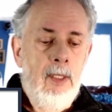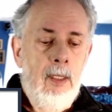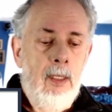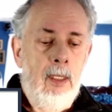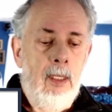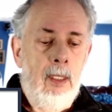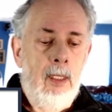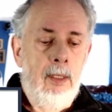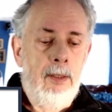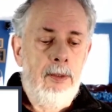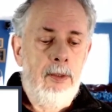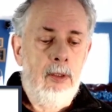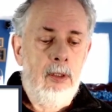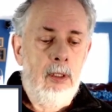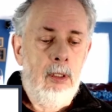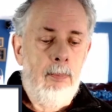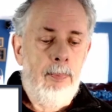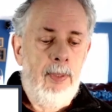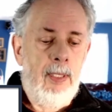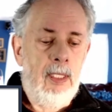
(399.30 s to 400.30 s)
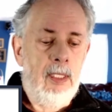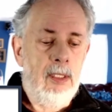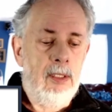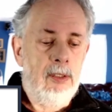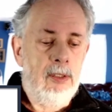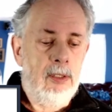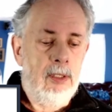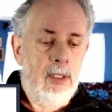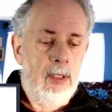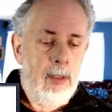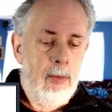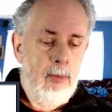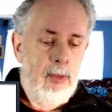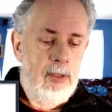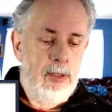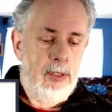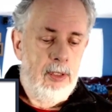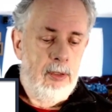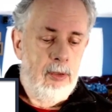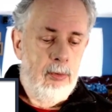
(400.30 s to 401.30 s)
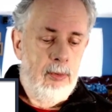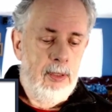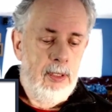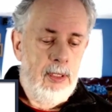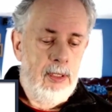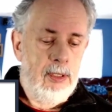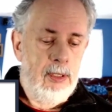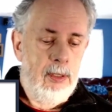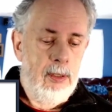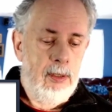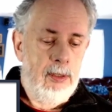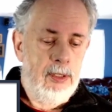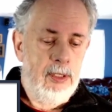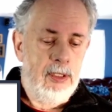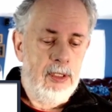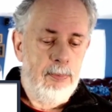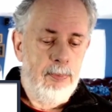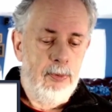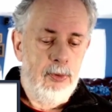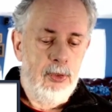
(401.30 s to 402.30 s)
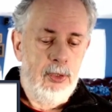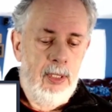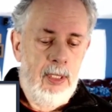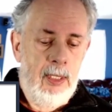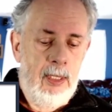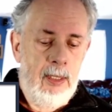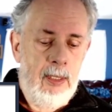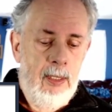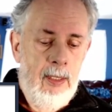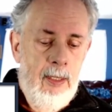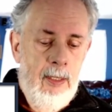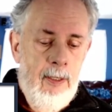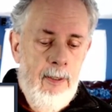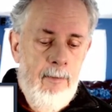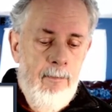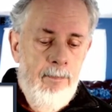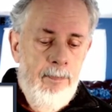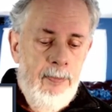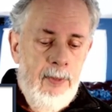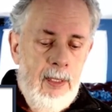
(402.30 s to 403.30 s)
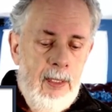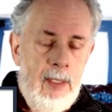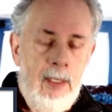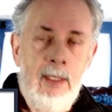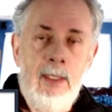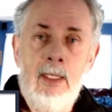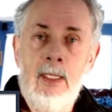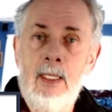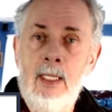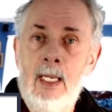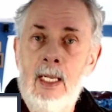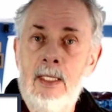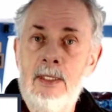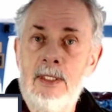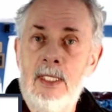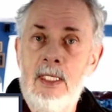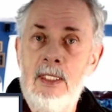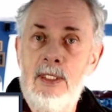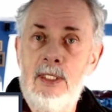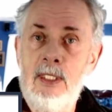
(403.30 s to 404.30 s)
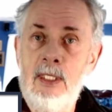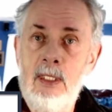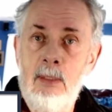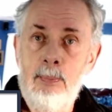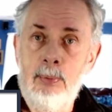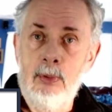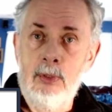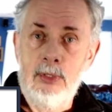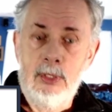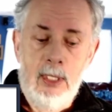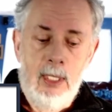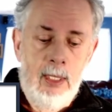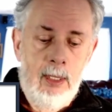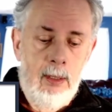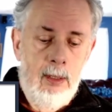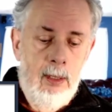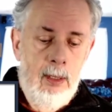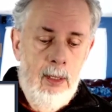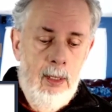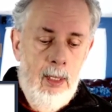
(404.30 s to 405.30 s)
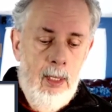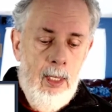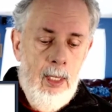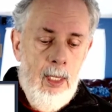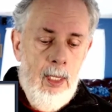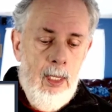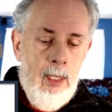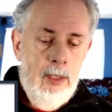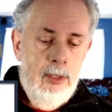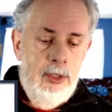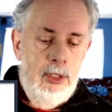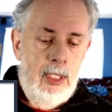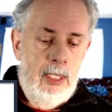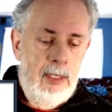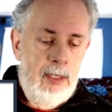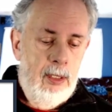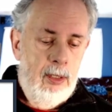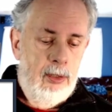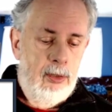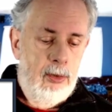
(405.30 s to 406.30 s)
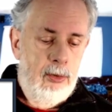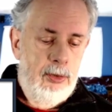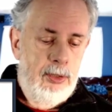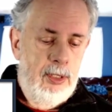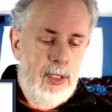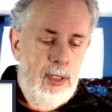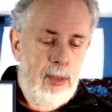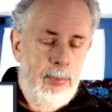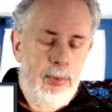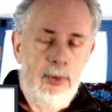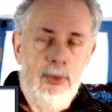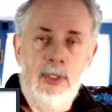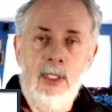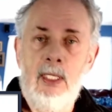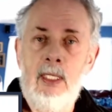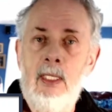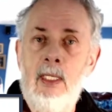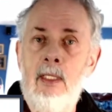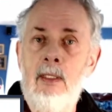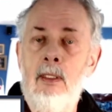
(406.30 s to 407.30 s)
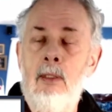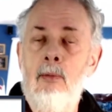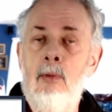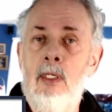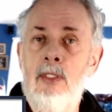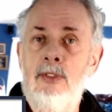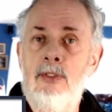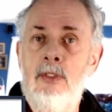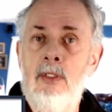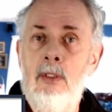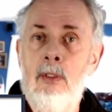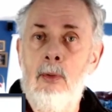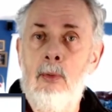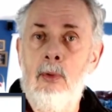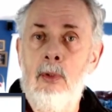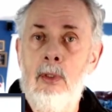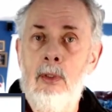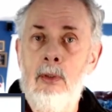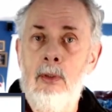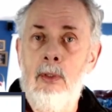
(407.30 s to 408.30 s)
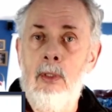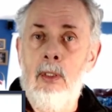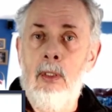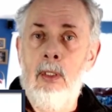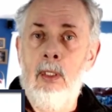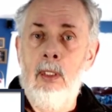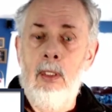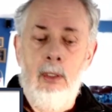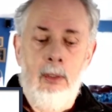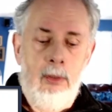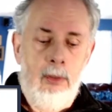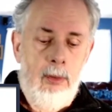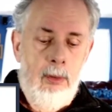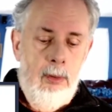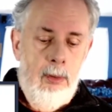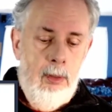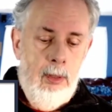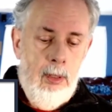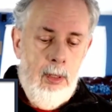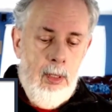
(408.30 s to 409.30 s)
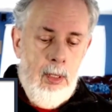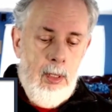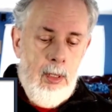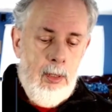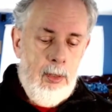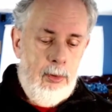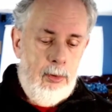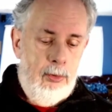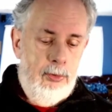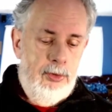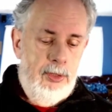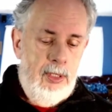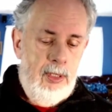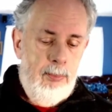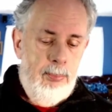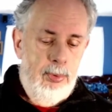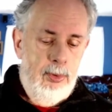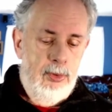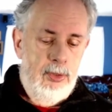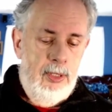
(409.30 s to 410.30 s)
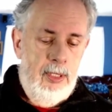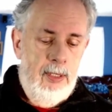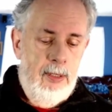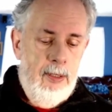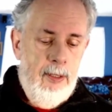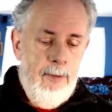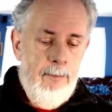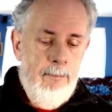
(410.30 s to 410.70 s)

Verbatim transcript: uh, Europe has, uh, what is it, twenty-six percent, India has eighteen percent, China thirteen percent, and the rest of the world uh, thirteen percent.